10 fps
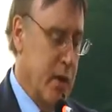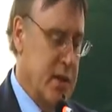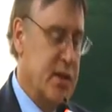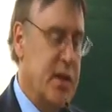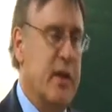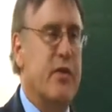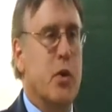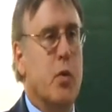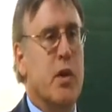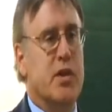that I want to say a
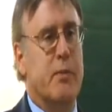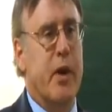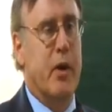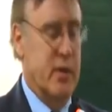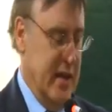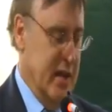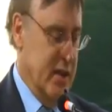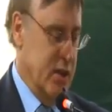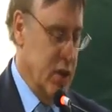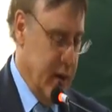few words about
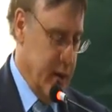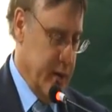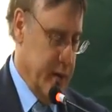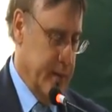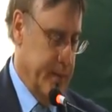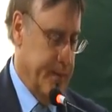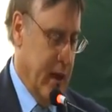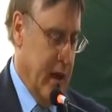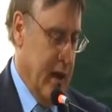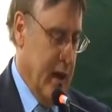is gender.
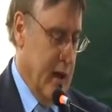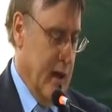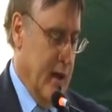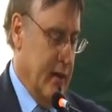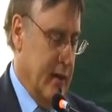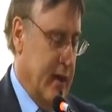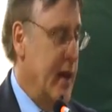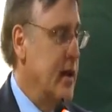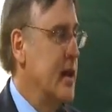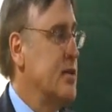
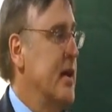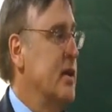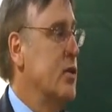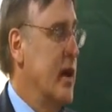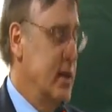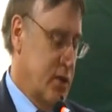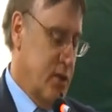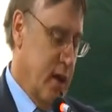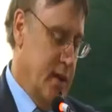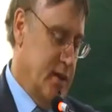Canada has made great
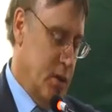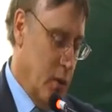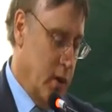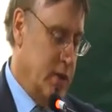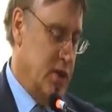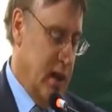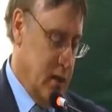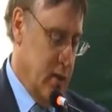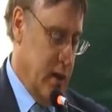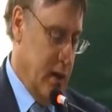strides towards
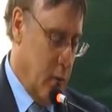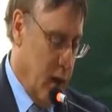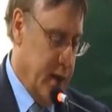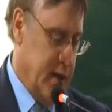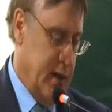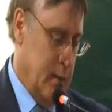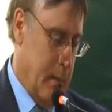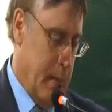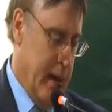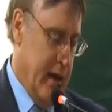gender equality.
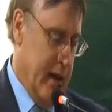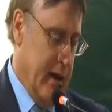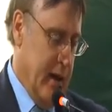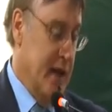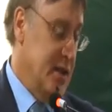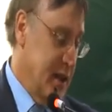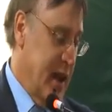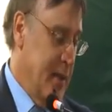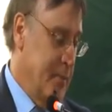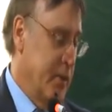As an
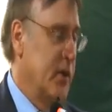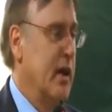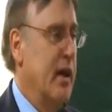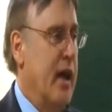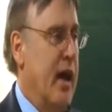example,